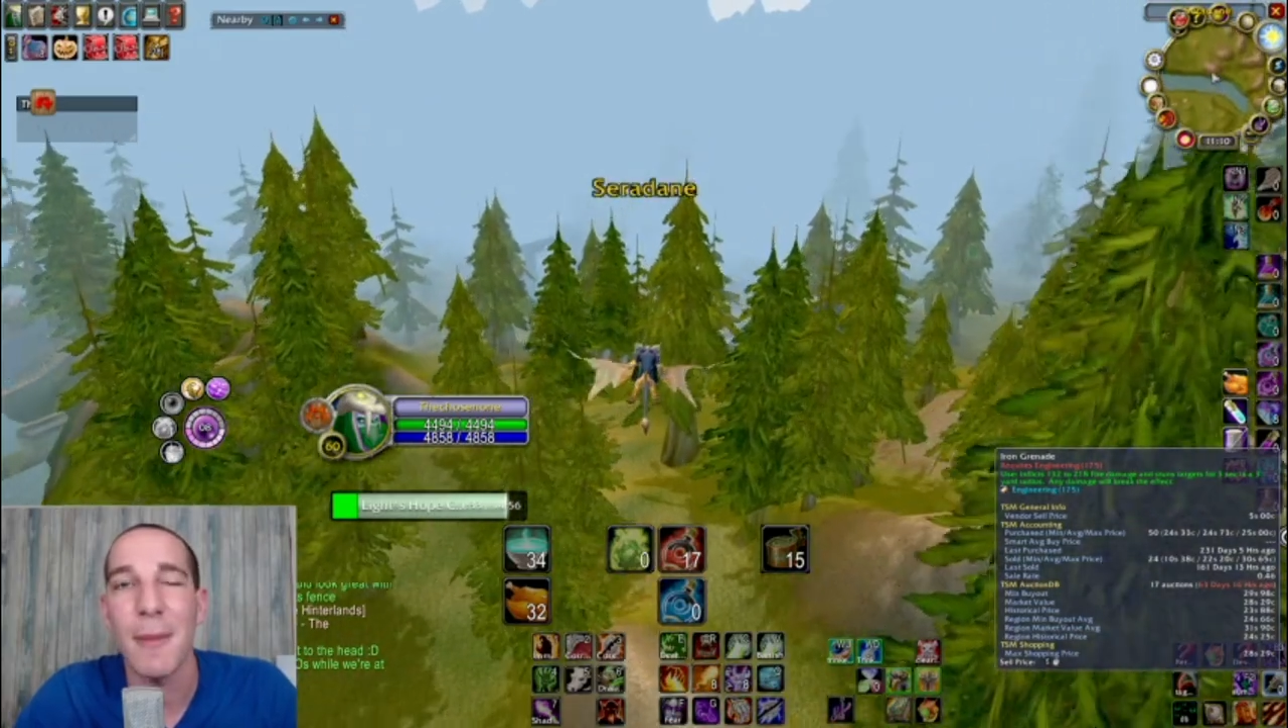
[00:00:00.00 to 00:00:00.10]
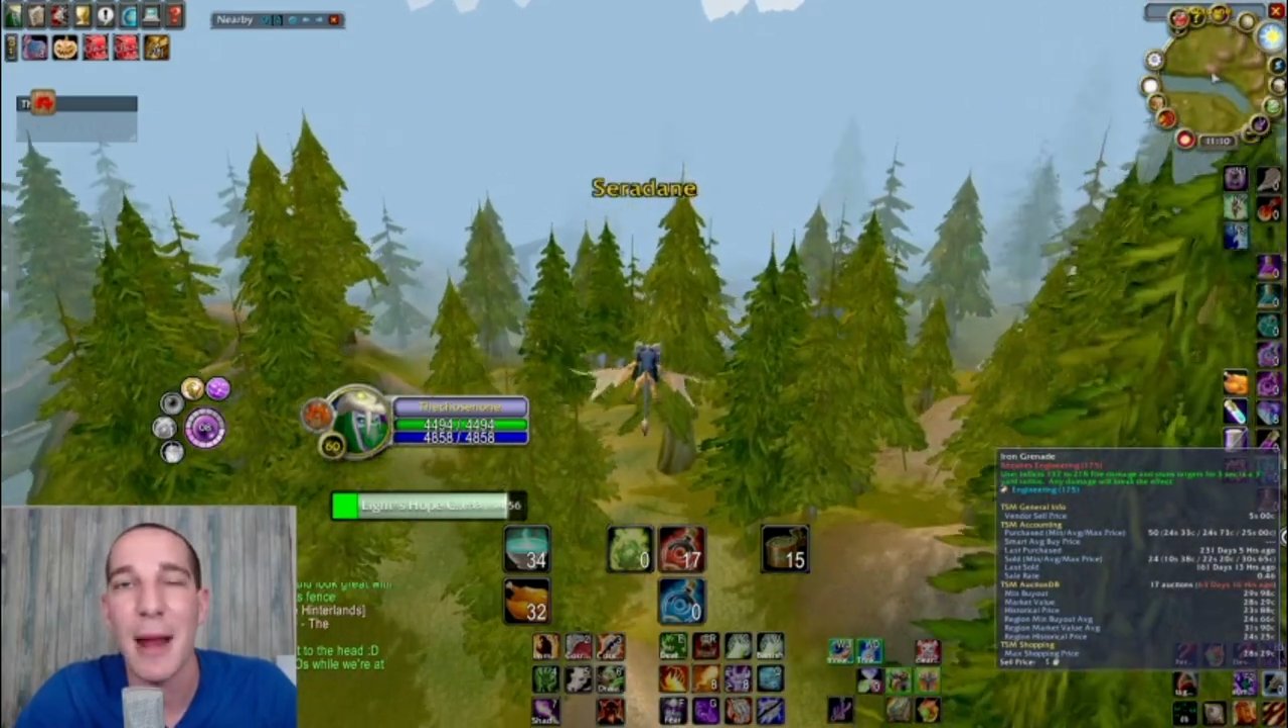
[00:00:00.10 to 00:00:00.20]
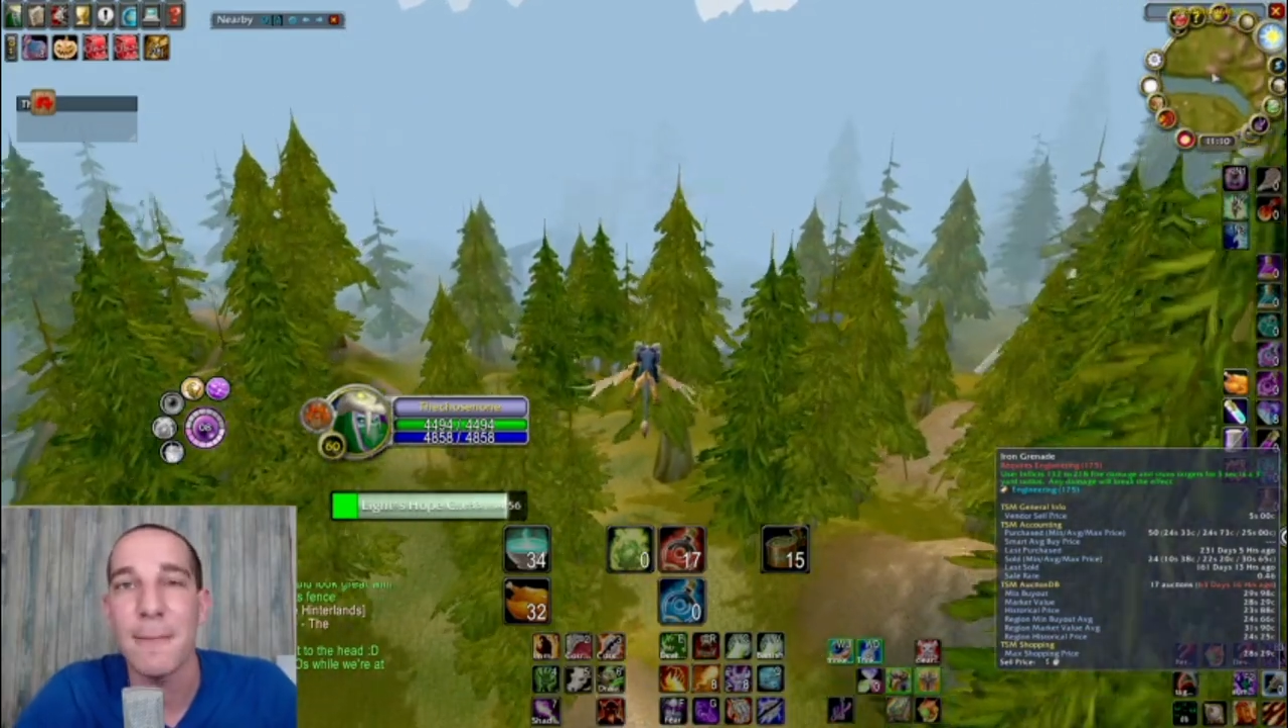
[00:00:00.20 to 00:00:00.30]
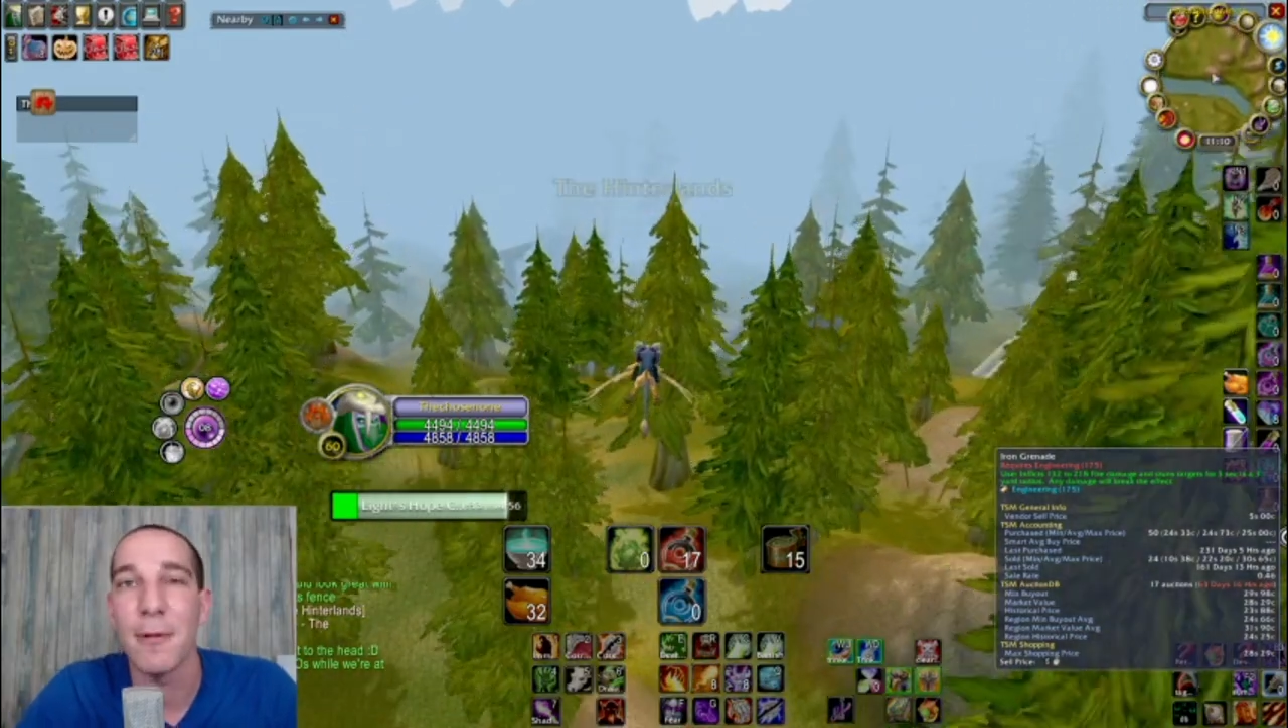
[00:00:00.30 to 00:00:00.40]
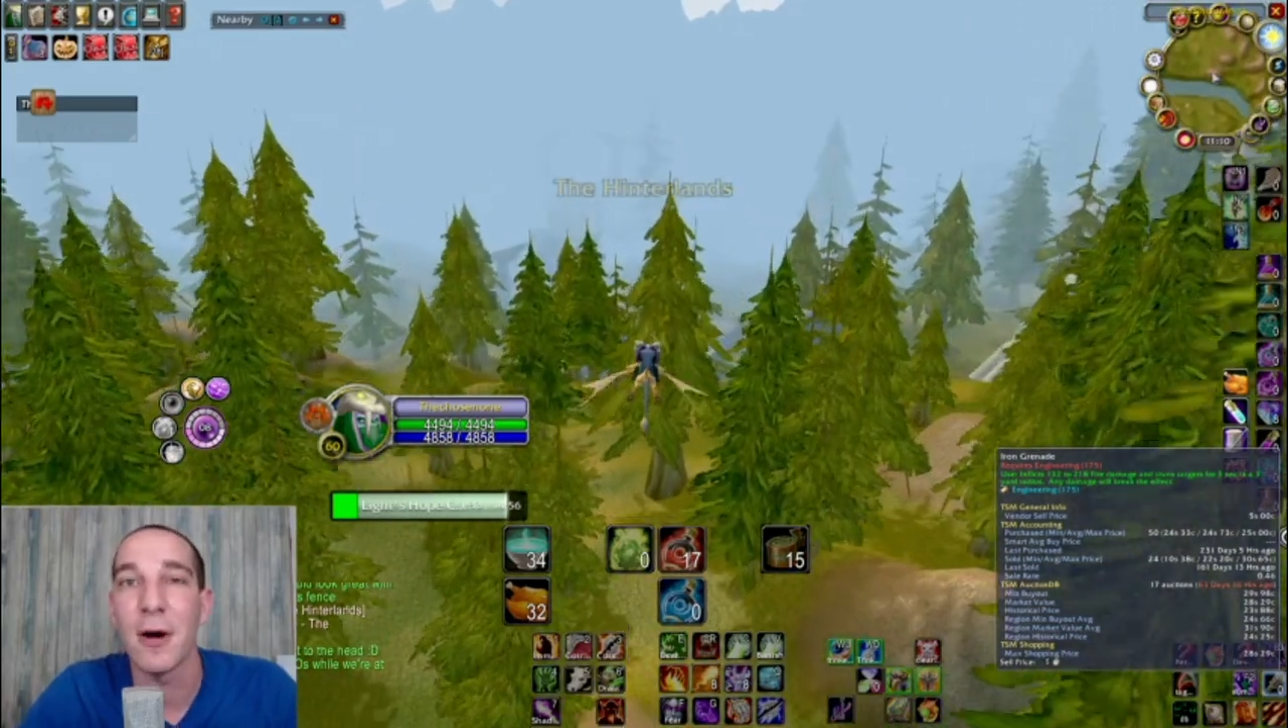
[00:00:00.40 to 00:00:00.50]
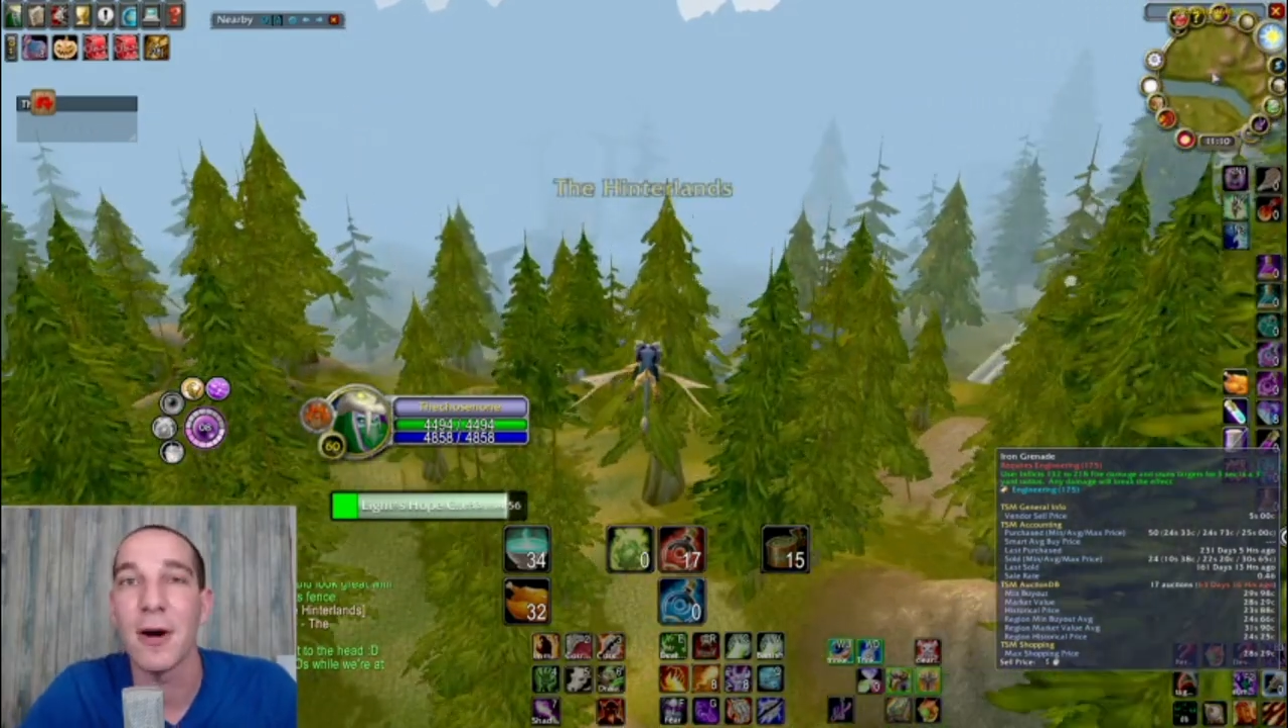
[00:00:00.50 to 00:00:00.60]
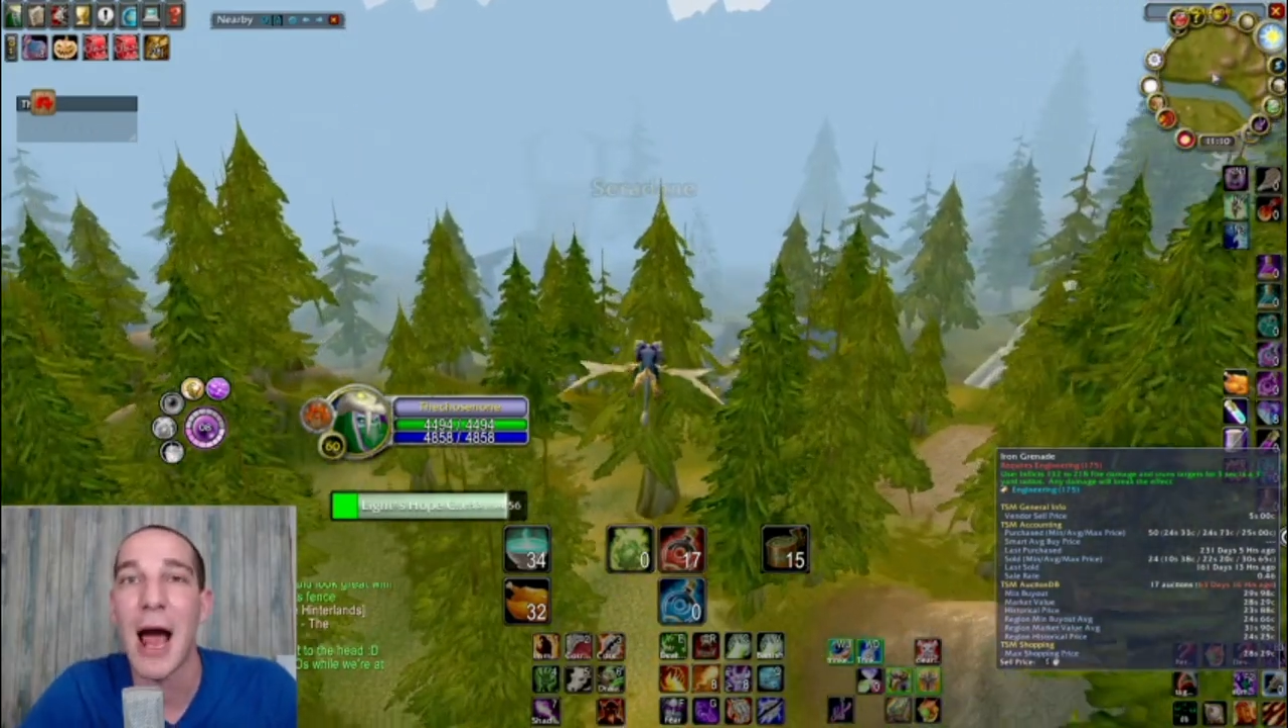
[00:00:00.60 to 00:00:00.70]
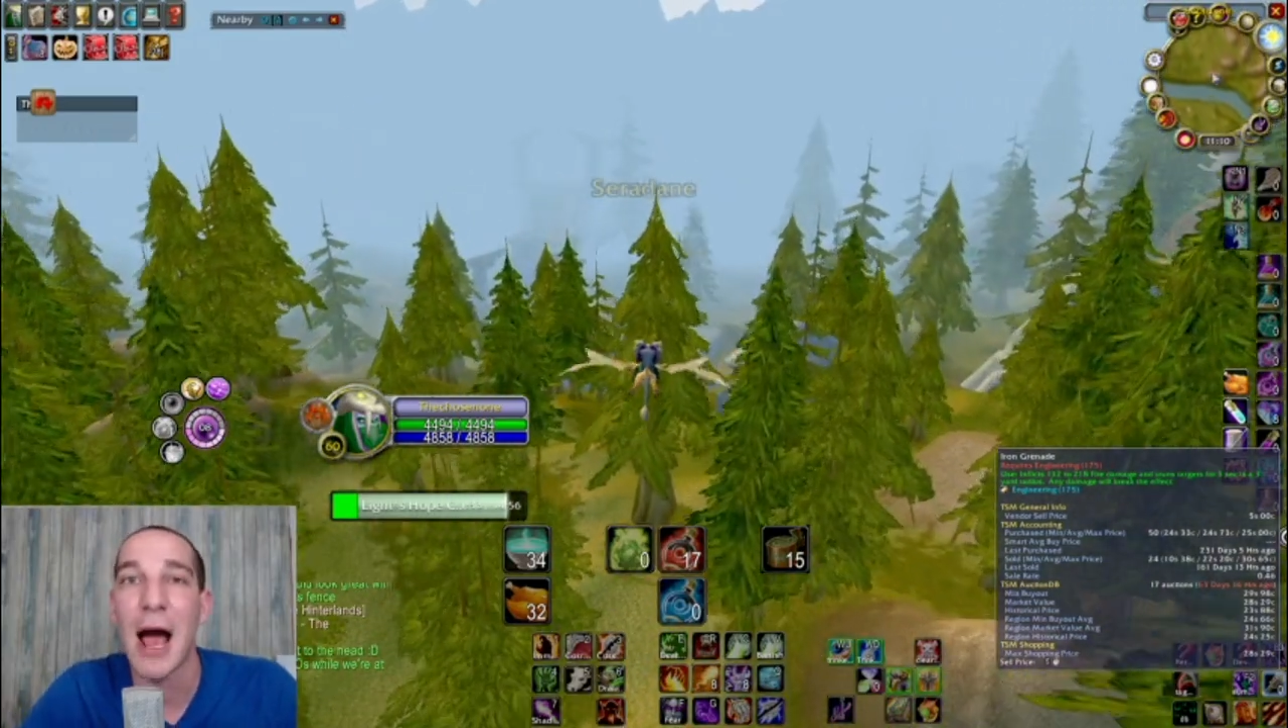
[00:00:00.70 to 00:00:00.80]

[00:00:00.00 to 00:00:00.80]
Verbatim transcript: made per